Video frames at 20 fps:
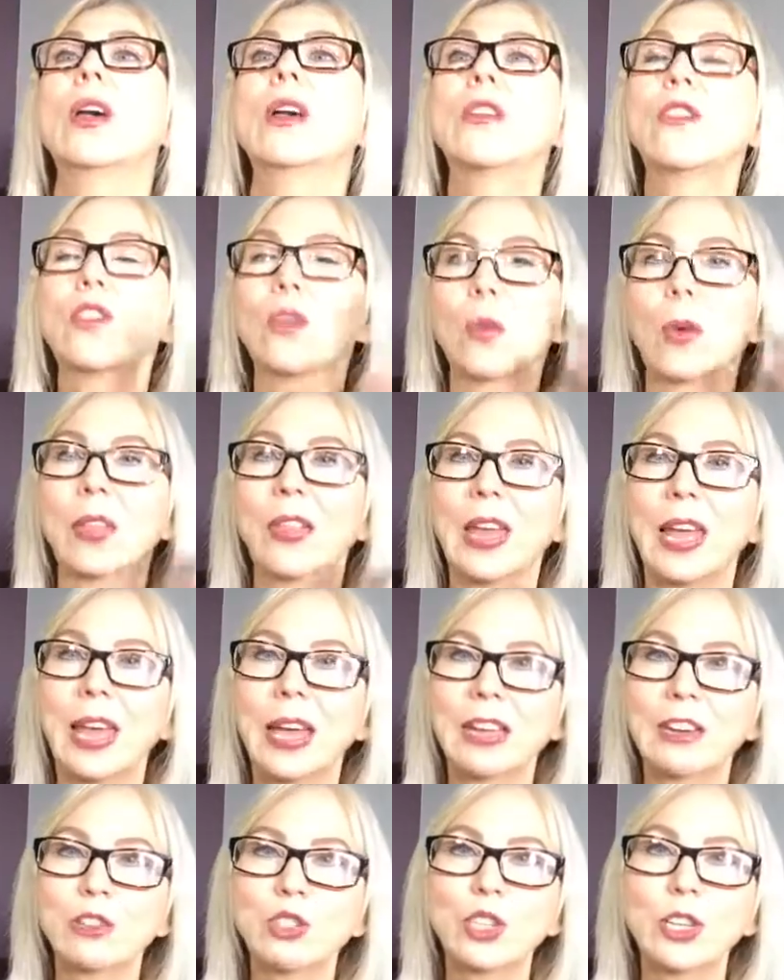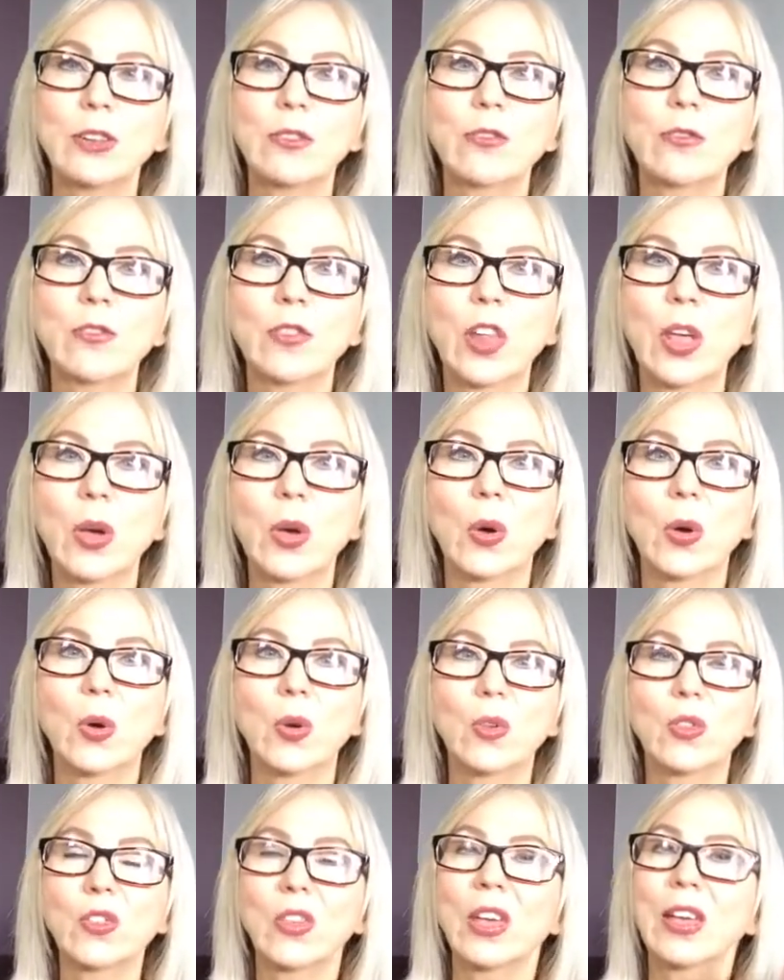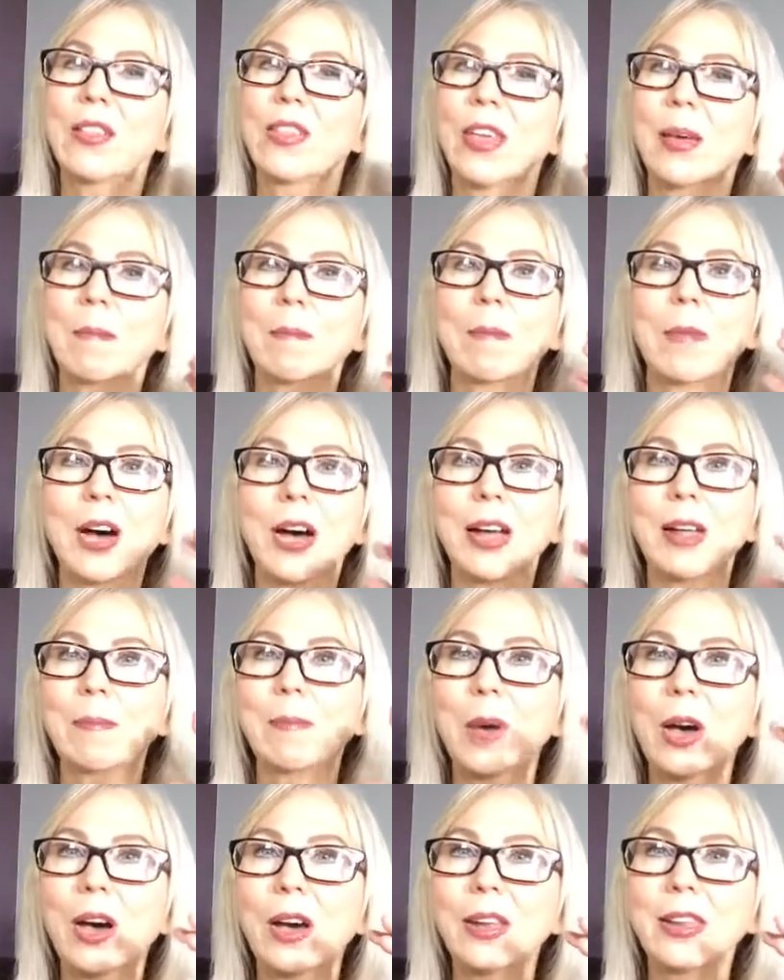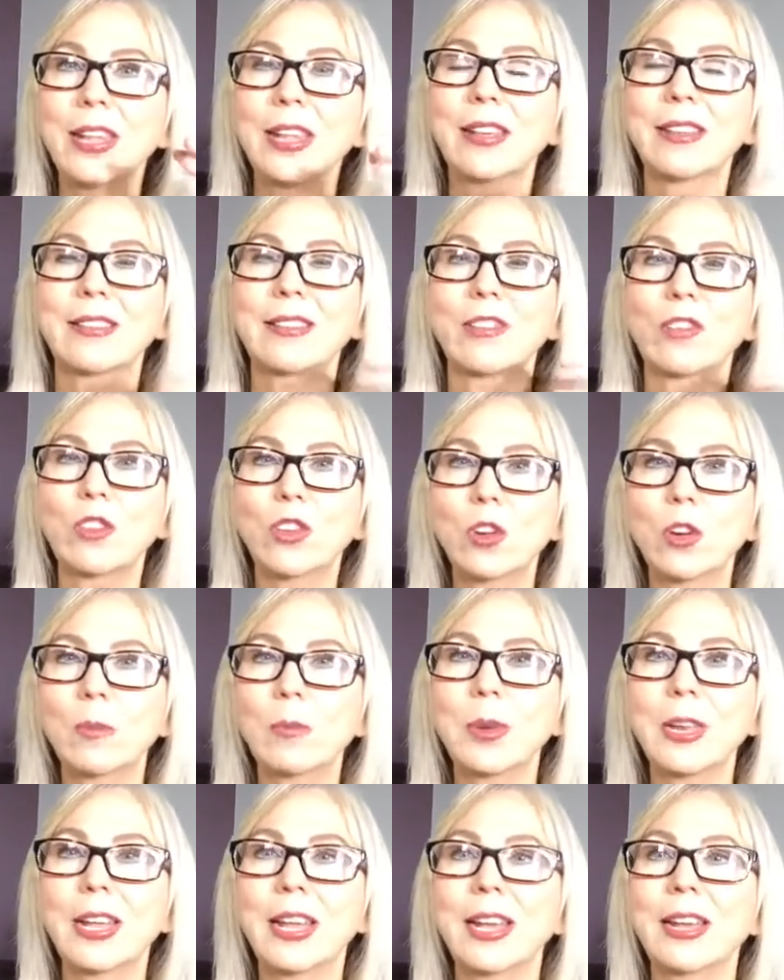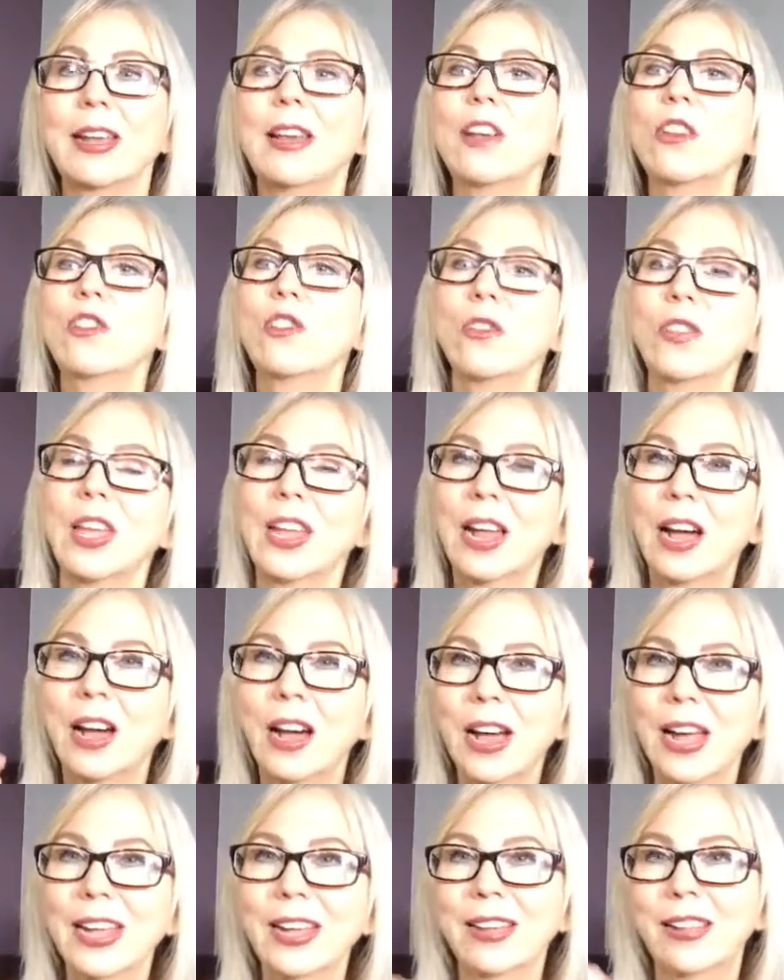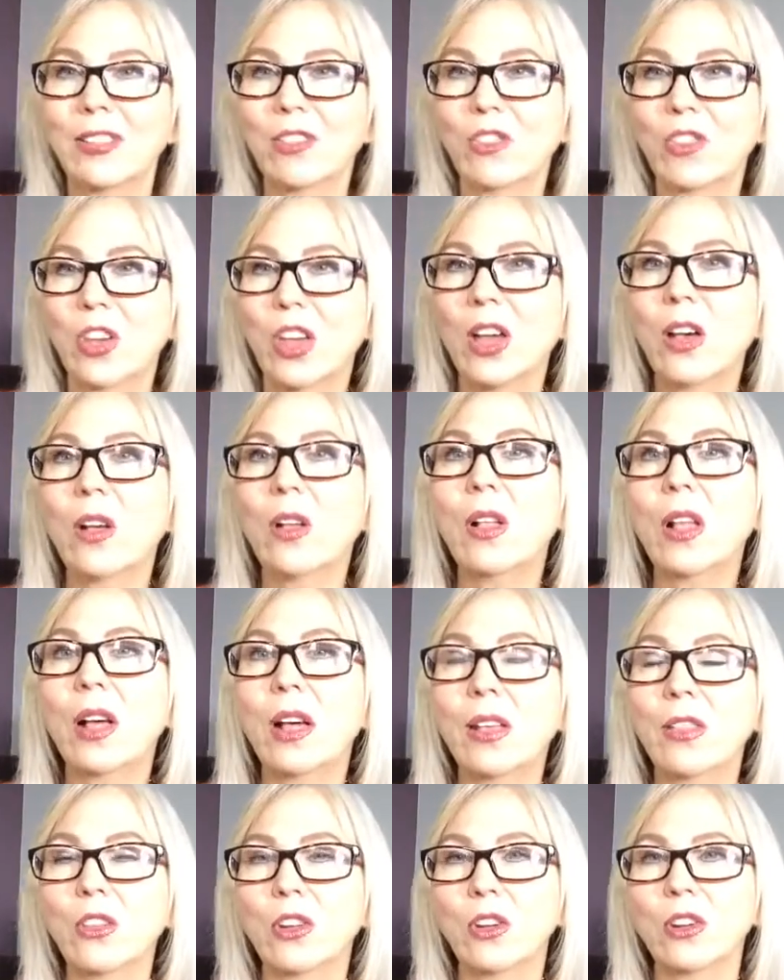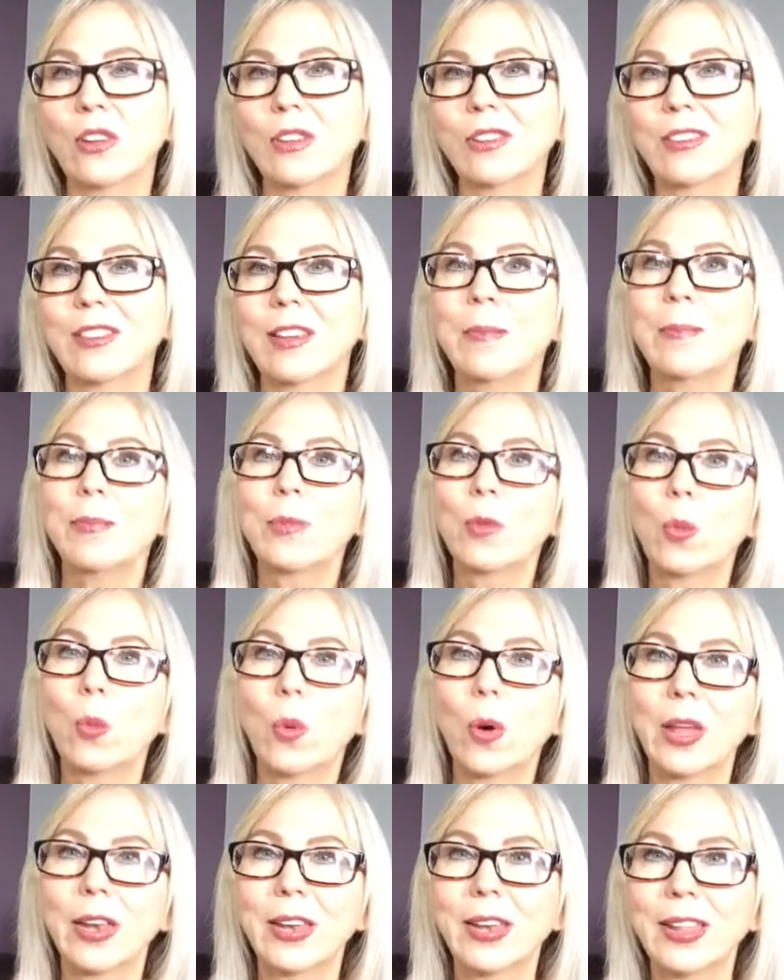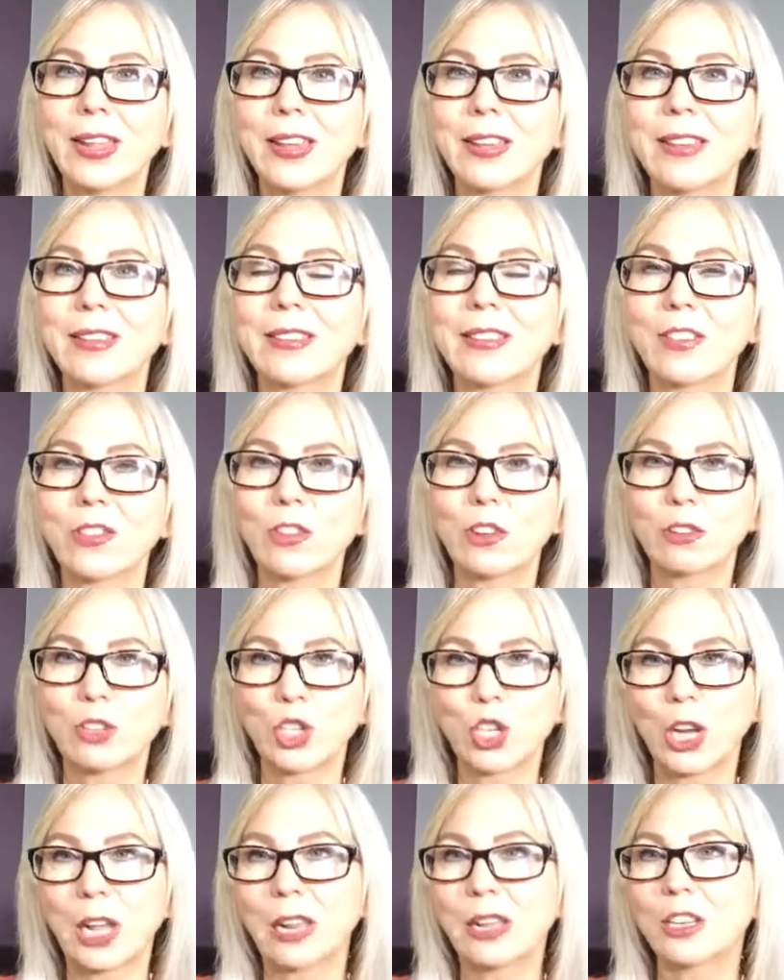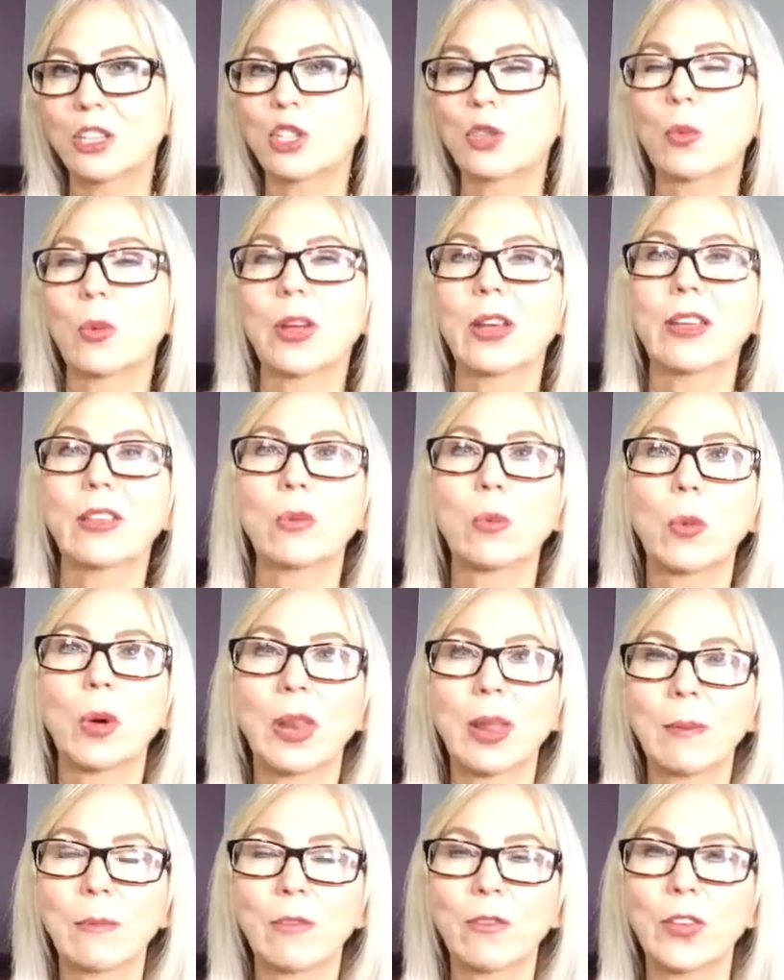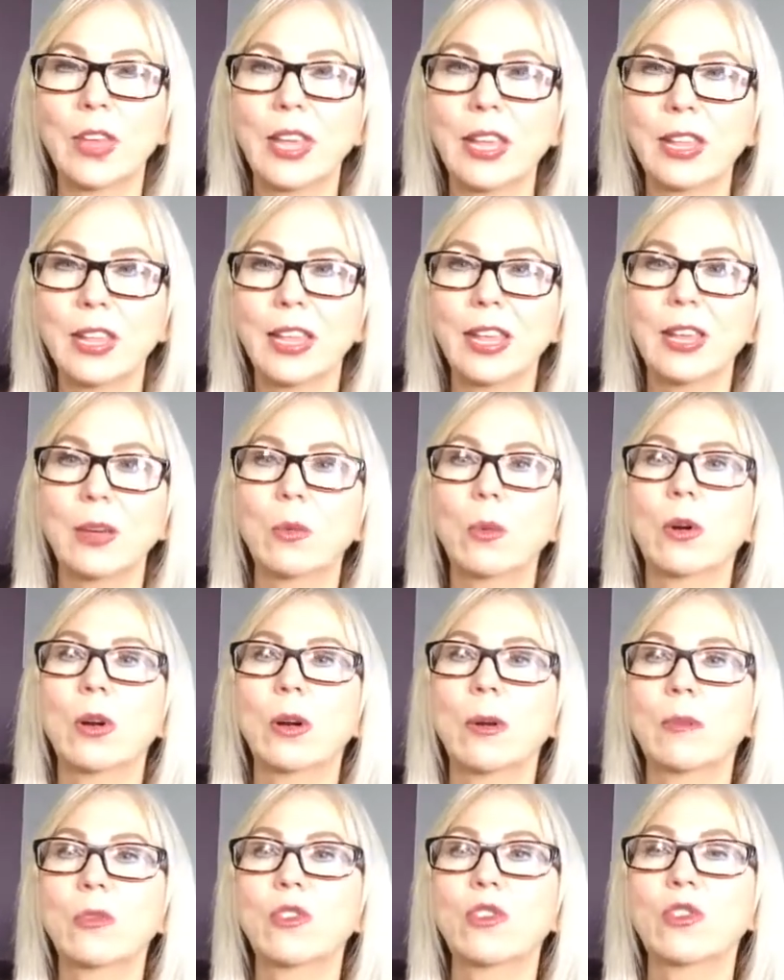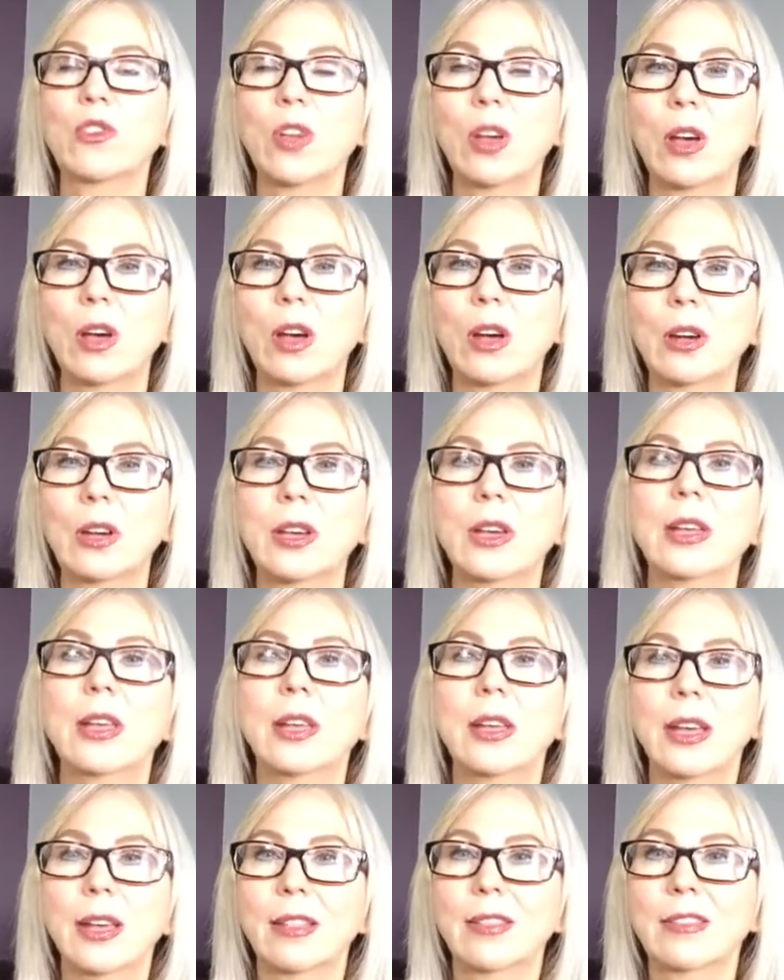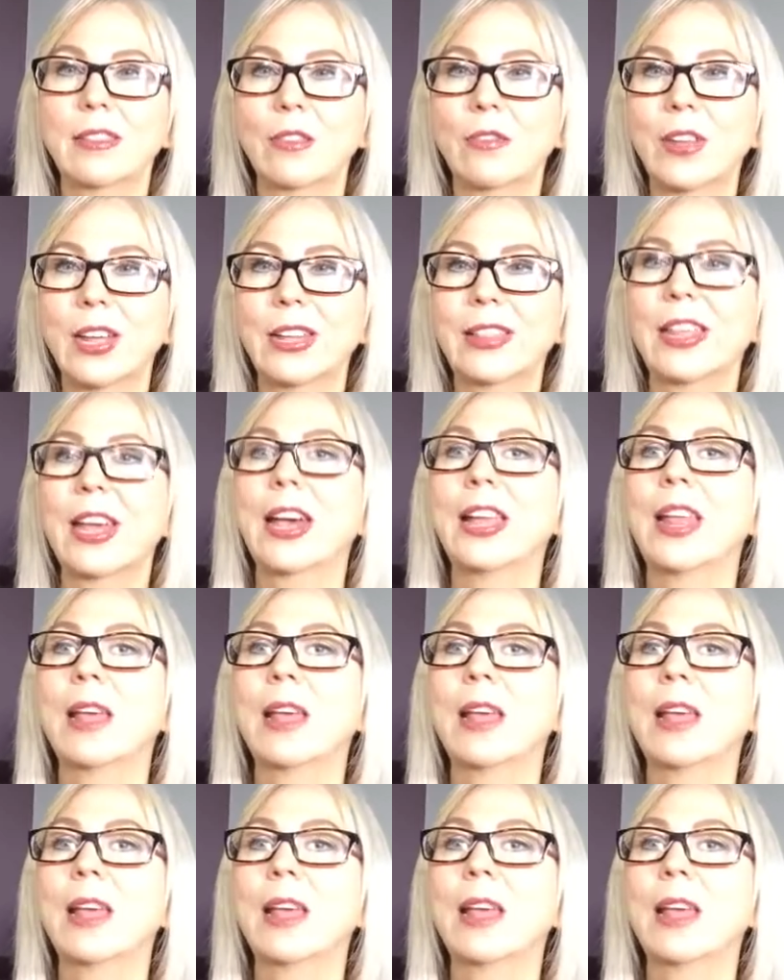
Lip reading: So when the energy flows, that my body is interpreting so that I can tell others what it is that they're challenged with, what I'm feeling, where I'm stuck, and stuff like that.